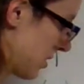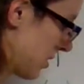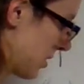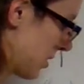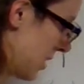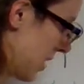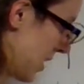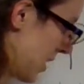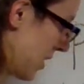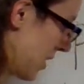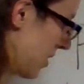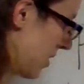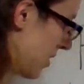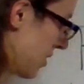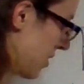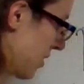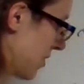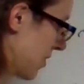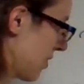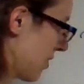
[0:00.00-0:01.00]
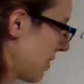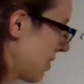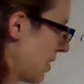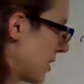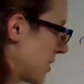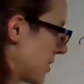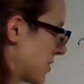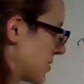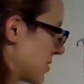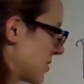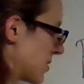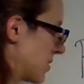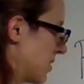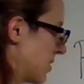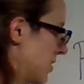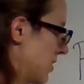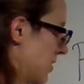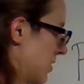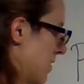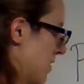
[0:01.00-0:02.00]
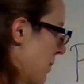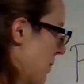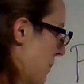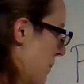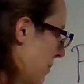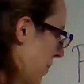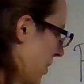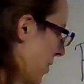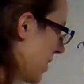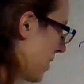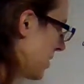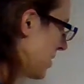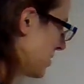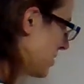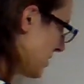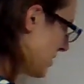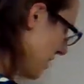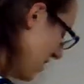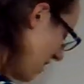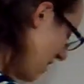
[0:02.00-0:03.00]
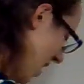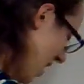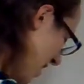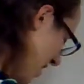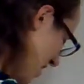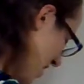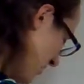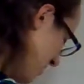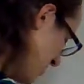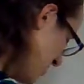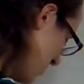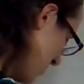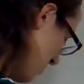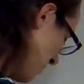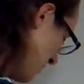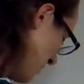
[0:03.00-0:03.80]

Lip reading: like this. Let's say I have a number